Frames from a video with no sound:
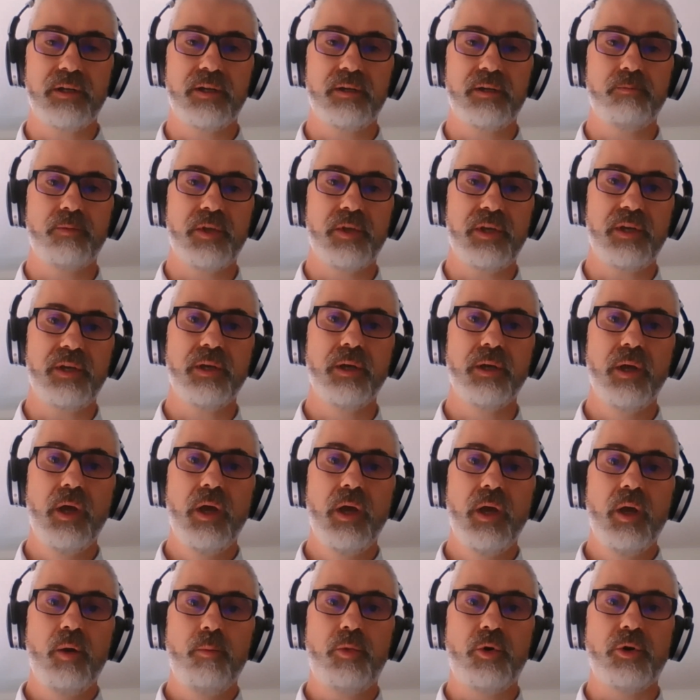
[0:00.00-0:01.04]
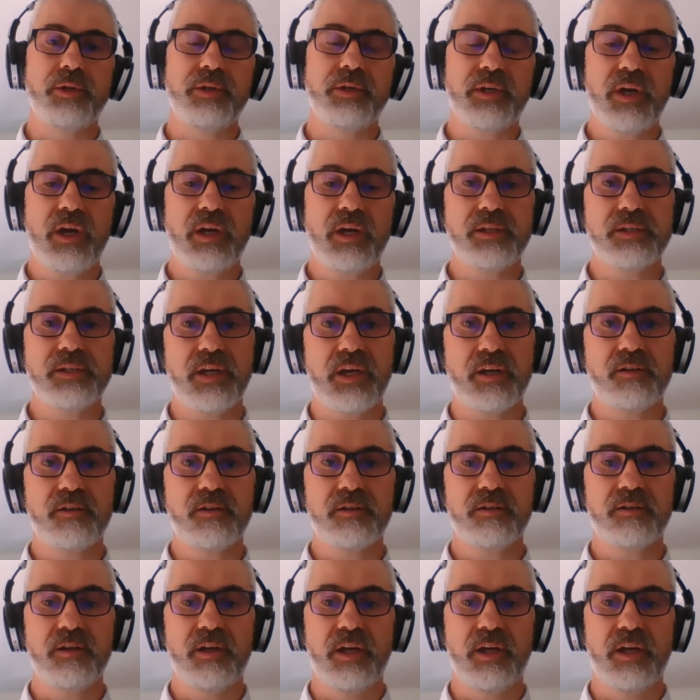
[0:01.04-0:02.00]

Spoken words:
I'm the point of contact